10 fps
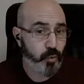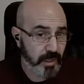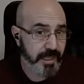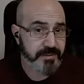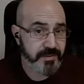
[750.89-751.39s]
will
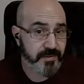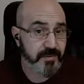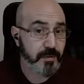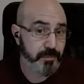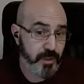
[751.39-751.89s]
let the
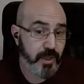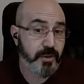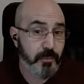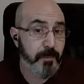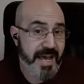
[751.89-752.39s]
system
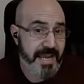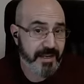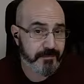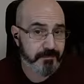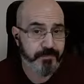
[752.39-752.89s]
talk you
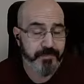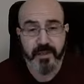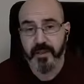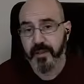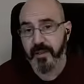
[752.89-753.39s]
back
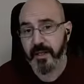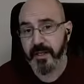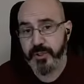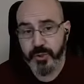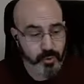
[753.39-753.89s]

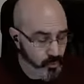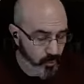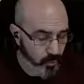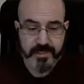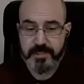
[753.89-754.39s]
to
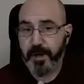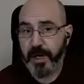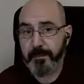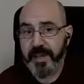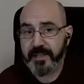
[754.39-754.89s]

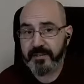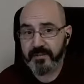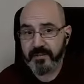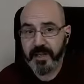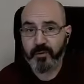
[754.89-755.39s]
smart bands.